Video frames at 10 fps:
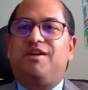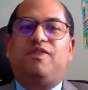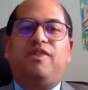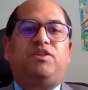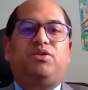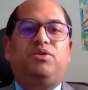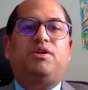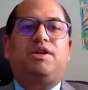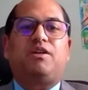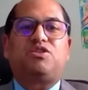They
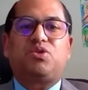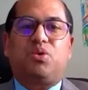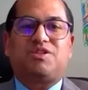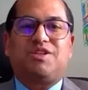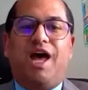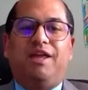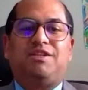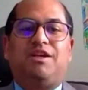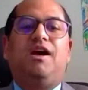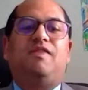tutored at a school site.
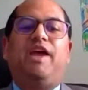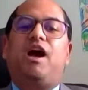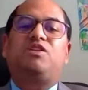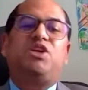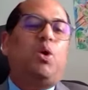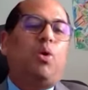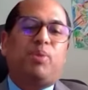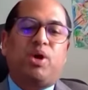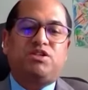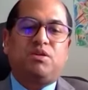They got to know a
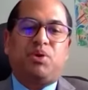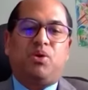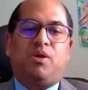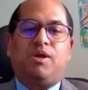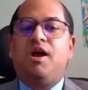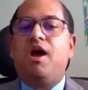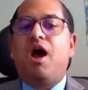principal.